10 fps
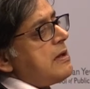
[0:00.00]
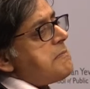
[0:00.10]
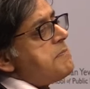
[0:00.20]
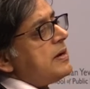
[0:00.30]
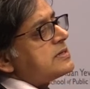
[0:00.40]

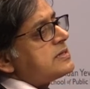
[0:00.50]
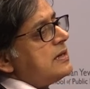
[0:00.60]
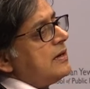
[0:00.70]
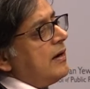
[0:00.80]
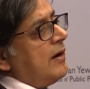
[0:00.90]
But
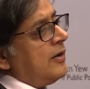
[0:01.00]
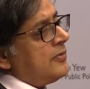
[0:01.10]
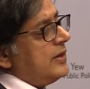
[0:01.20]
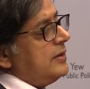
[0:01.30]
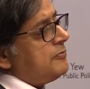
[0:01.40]

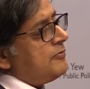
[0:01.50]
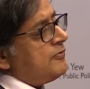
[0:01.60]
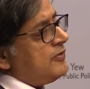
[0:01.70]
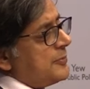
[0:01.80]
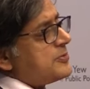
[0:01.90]
on the
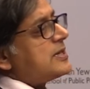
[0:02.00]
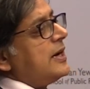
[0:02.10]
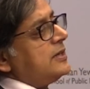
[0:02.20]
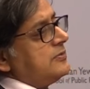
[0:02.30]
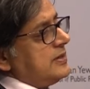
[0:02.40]
flip
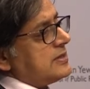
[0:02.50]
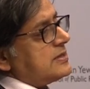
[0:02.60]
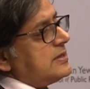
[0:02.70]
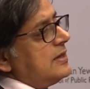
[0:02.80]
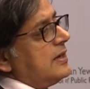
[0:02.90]
side of
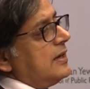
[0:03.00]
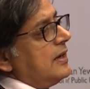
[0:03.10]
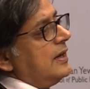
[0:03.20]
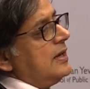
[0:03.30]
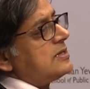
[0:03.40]
it
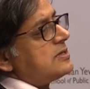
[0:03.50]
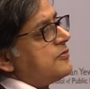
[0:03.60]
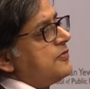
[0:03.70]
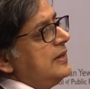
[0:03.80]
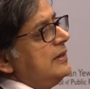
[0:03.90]
is the
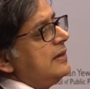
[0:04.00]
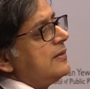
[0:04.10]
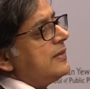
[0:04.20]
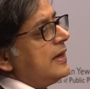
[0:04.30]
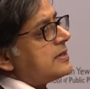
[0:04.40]

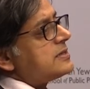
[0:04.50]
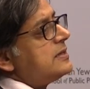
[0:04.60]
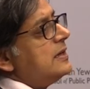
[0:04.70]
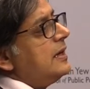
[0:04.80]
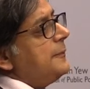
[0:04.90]
feeling that
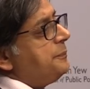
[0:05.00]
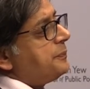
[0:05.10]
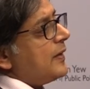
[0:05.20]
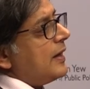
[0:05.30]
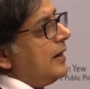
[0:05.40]

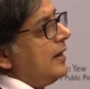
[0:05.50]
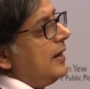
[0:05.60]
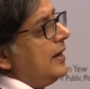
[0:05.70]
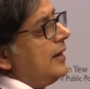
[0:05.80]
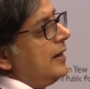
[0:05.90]

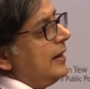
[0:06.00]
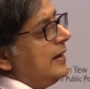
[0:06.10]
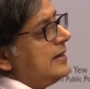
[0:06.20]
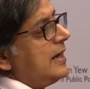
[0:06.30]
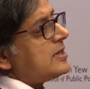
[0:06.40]
uh,
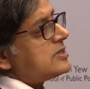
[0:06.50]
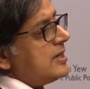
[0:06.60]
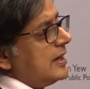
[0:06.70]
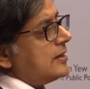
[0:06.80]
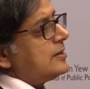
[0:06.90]
India has
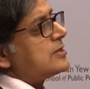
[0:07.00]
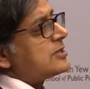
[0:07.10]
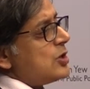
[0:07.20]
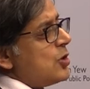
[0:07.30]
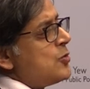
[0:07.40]
taken
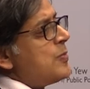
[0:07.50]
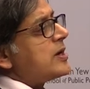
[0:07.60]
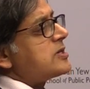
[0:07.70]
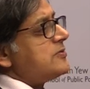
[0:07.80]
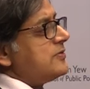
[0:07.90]
so
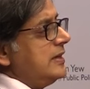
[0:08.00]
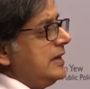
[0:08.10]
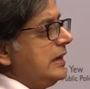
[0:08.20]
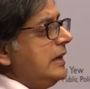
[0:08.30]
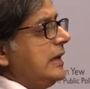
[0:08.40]
much of
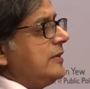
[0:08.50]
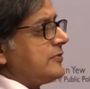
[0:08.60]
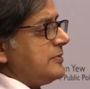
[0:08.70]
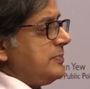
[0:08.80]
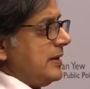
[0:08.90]
needling
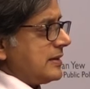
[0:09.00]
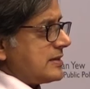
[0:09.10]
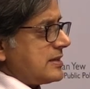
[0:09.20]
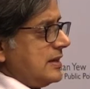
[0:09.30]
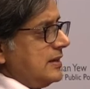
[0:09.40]
from
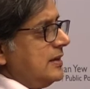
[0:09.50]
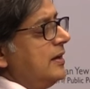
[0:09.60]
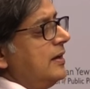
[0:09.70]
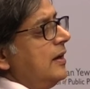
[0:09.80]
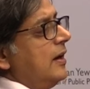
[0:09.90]
Pakistan
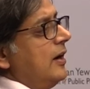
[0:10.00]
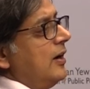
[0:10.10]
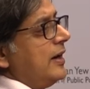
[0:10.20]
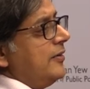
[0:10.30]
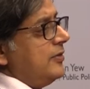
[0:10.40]

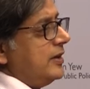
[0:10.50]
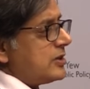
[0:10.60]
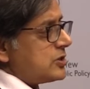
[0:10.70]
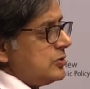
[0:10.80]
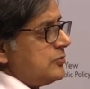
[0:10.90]
on every
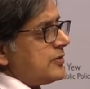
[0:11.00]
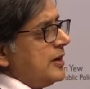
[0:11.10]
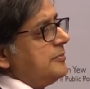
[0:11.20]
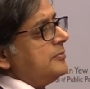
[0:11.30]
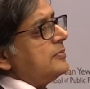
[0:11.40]
issue,
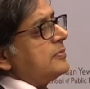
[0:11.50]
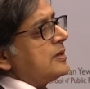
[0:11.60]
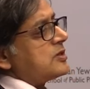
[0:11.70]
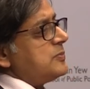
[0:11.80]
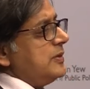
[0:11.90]
from
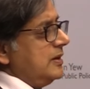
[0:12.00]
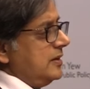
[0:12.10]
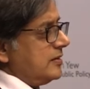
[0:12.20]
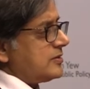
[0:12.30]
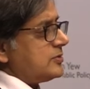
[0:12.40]

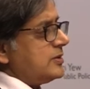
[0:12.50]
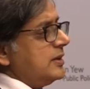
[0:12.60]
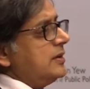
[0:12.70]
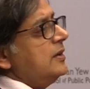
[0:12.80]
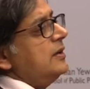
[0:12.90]
Kashmir to
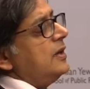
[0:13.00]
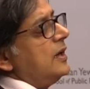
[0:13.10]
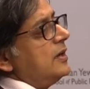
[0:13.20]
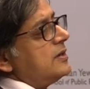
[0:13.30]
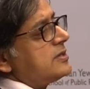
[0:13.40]
the
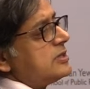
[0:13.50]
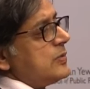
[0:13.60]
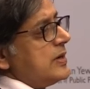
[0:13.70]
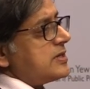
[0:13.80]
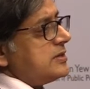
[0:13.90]
uh,
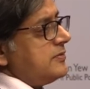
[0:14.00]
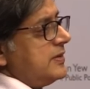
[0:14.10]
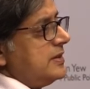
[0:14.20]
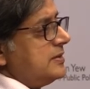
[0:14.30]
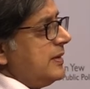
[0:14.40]
situation of
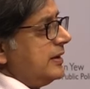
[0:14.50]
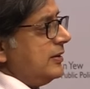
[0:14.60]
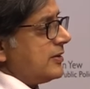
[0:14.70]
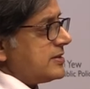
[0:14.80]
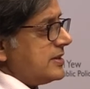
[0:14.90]
Indian
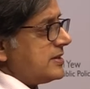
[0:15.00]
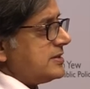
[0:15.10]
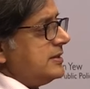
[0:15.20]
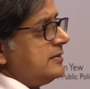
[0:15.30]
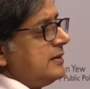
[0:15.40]
minorities
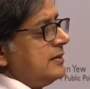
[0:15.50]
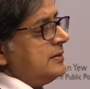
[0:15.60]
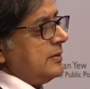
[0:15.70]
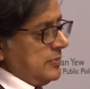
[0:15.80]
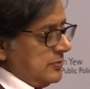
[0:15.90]
and, and
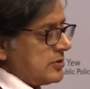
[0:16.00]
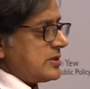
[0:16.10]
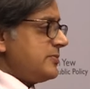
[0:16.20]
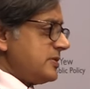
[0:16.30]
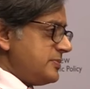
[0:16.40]
uh,
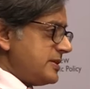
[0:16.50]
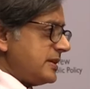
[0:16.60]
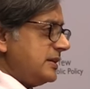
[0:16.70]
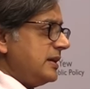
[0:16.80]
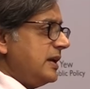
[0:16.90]
Muslims in
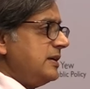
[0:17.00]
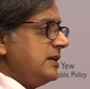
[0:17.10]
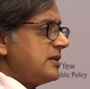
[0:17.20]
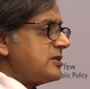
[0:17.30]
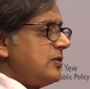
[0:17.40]
particular in
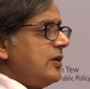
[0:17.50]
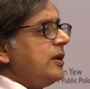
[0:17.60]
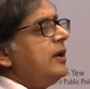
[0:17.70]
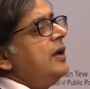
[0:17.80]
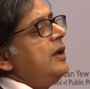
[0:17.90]
India and so on,
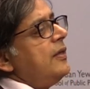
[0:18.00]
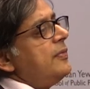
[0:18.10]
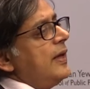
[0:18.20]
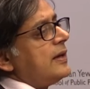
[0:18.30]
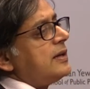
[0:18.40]

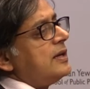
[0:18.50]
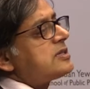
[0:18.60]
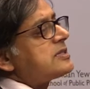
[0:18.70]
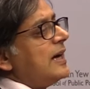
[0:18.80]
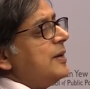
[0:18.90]
that
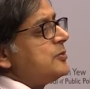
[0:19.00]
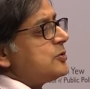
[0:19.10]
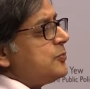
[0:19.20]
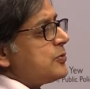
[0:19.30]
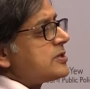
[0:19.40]
it's time
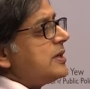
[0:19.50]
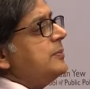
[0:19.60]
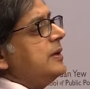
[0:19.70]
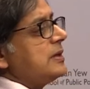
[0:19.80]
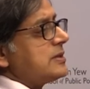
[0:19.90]
to push some
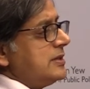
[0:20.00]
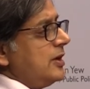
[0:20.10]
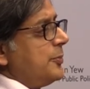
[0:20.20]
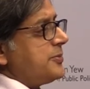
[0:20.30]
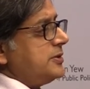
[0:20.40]
needles in the
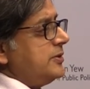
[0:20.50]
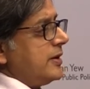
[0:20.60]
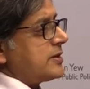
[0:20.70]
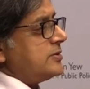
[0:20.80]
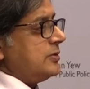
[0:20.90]
opposite
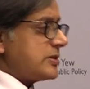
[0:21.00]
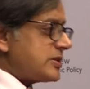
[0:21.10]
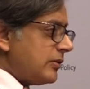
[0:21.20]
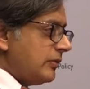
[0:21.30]
direction also.